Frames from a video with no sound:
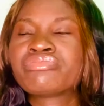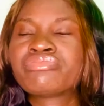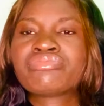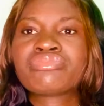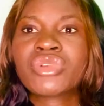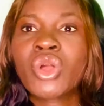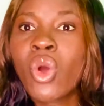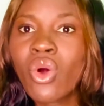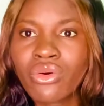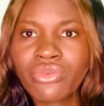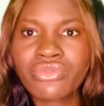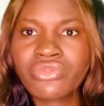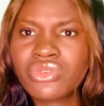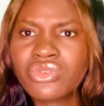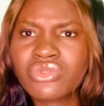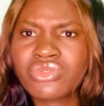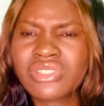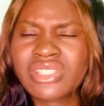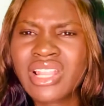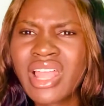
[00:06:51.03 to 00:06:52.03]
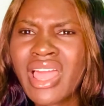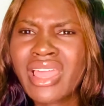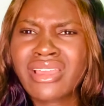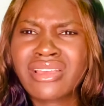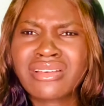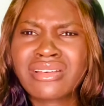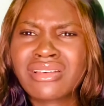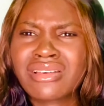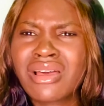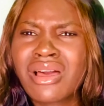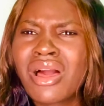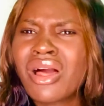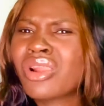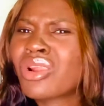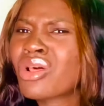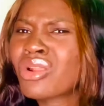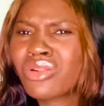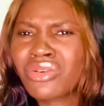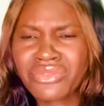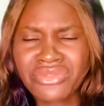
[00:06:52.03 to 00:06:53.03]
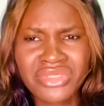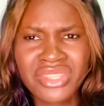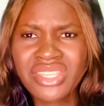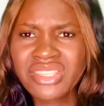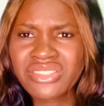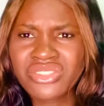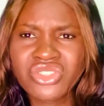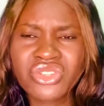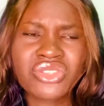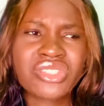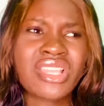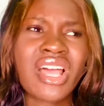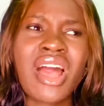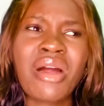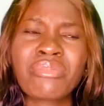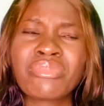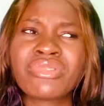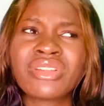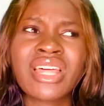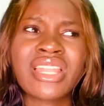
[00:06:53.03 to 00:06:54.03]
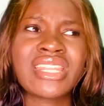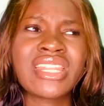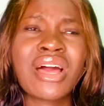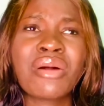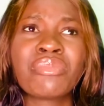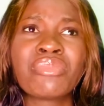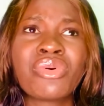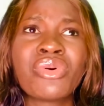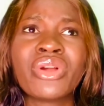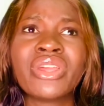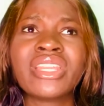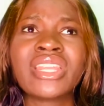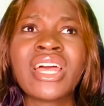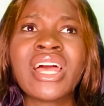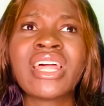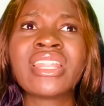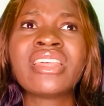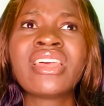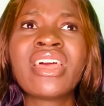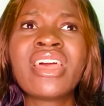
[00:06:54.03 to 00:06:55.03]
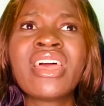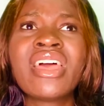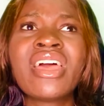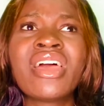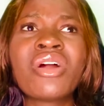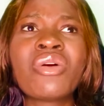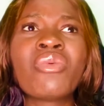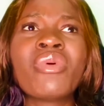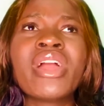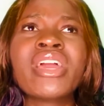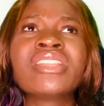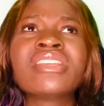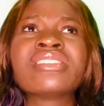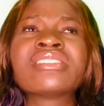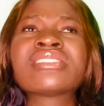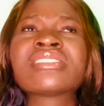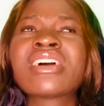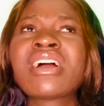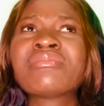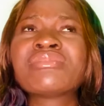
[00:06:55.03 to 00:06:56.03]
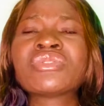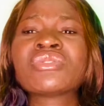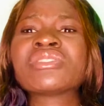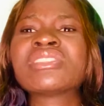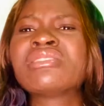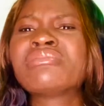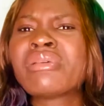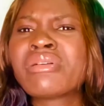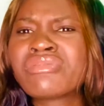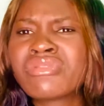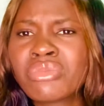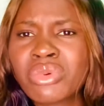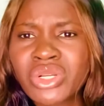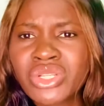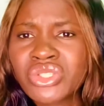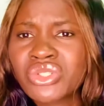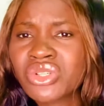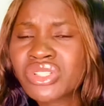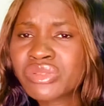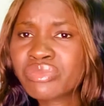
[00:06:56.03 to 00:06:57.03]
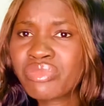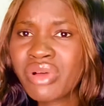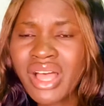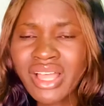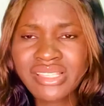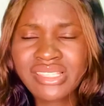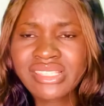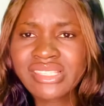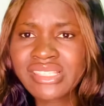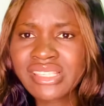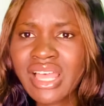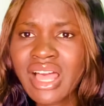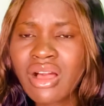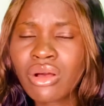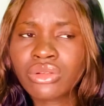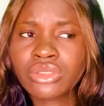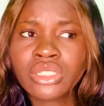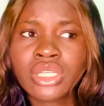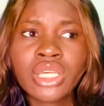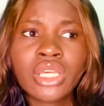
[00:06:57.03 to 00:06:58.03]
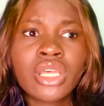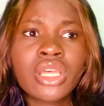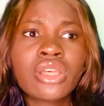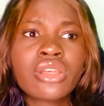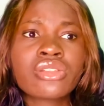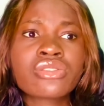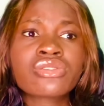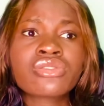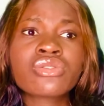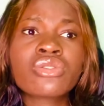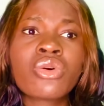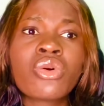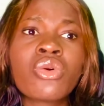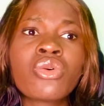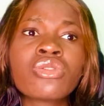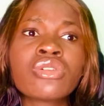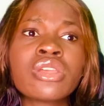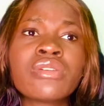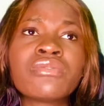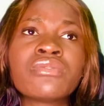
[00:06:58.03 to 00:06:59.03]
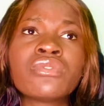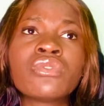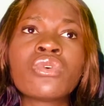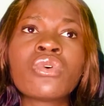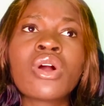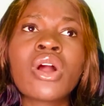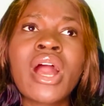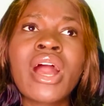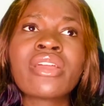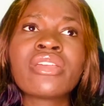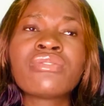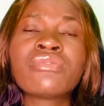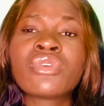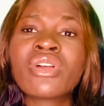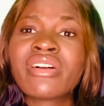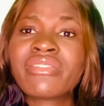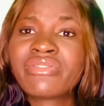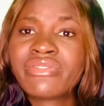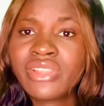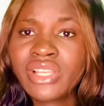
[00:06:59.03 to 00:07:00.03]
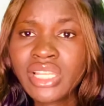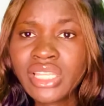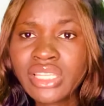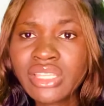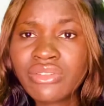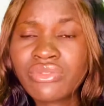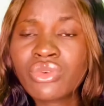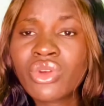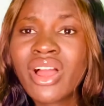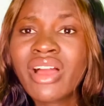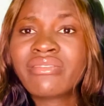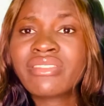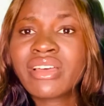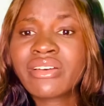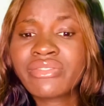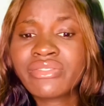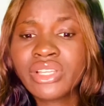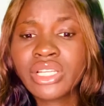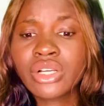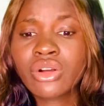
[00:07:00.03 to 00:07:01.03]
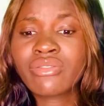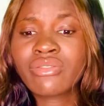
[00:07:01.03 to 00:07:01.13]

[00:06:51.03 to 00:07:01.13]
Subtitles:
confused. Like, a lot of things just happen at that point, and when it's time to sleep, everybody just passes out. So if you have that feeling of